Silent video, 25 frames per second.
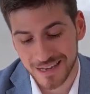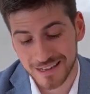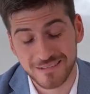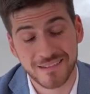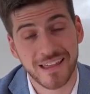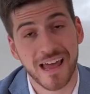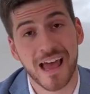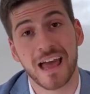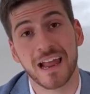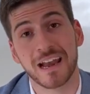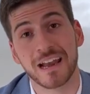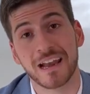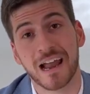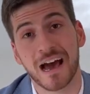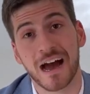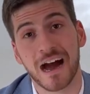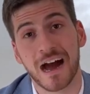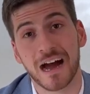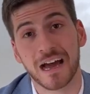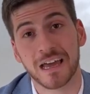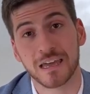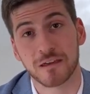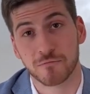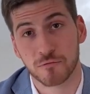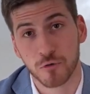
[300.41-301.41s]
Then
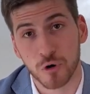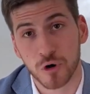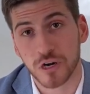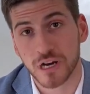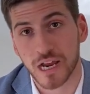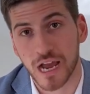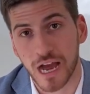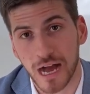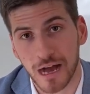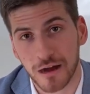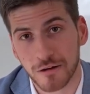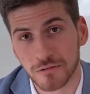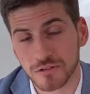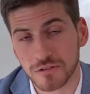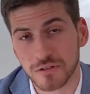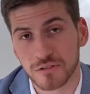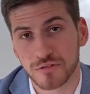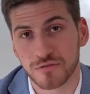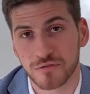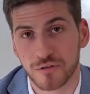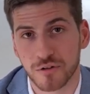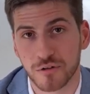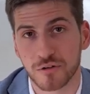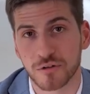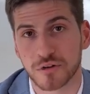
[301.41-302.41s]
I work out
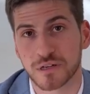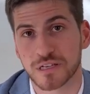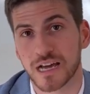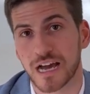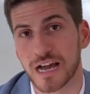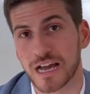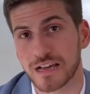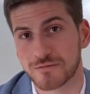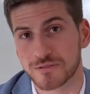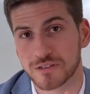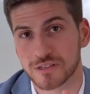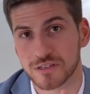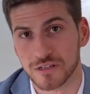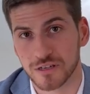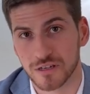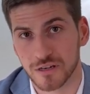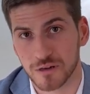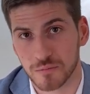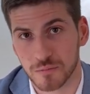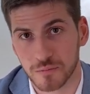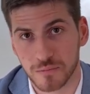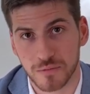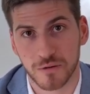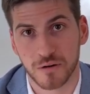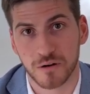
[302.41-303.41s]
4 times
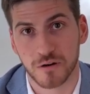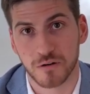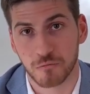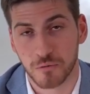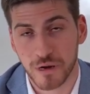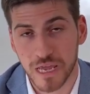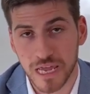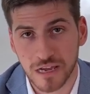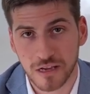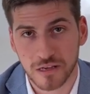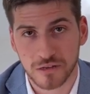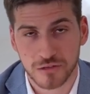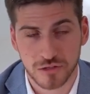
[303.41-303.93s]
per week.